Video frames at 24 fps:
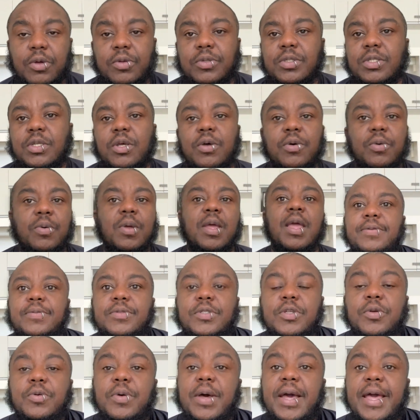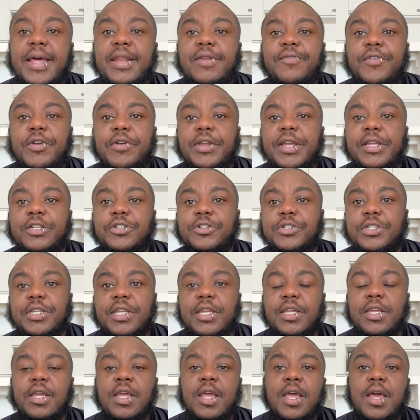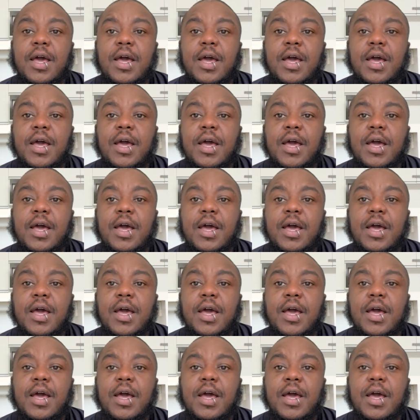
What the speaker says: So I had a very interesting